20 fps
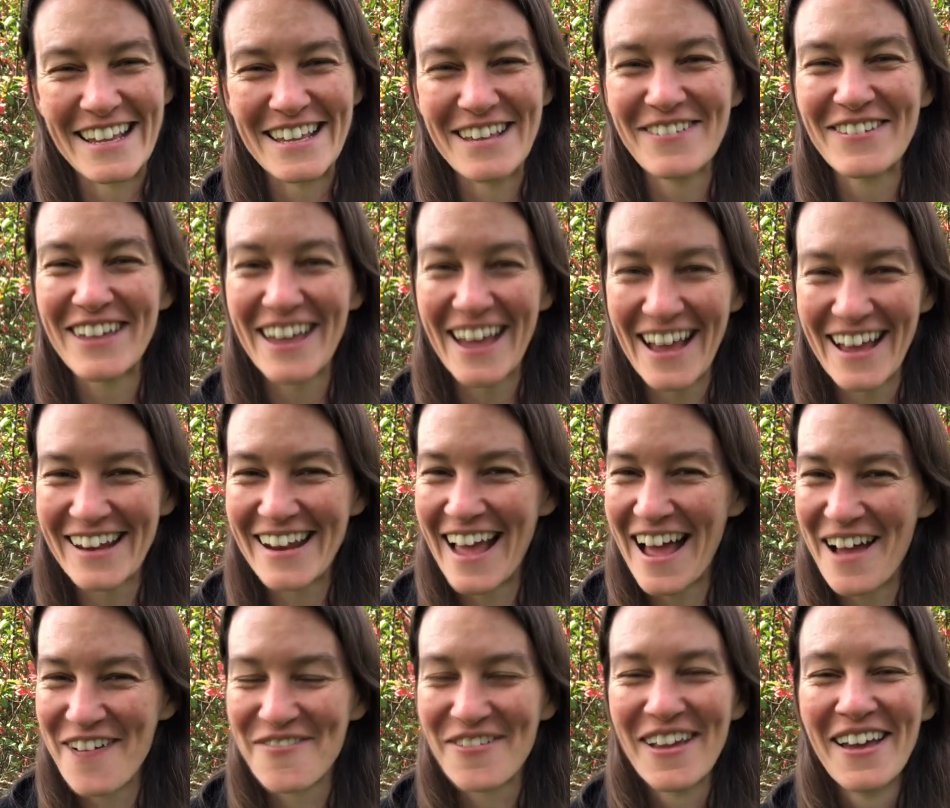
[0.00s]
You can
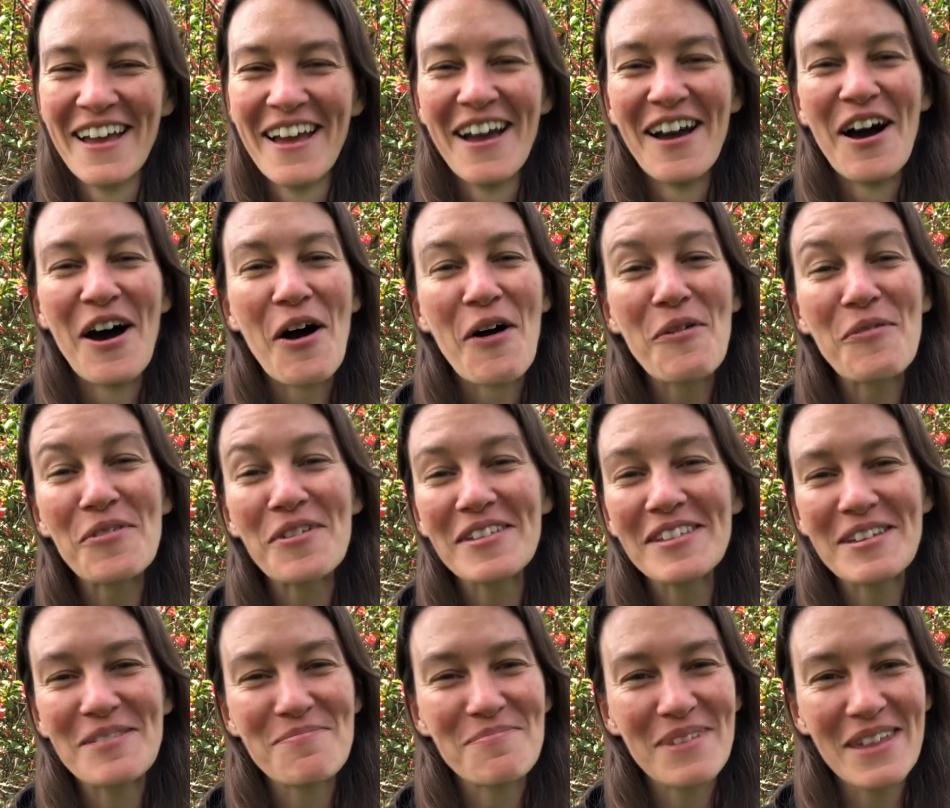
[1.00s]
have a
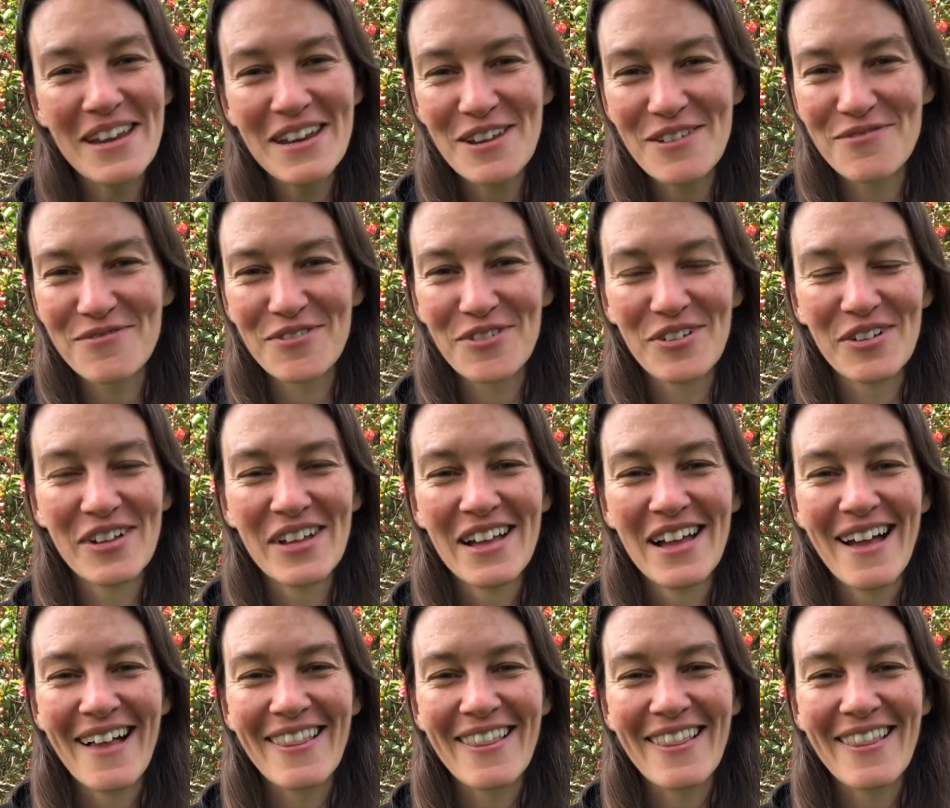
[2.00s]
really meaningful,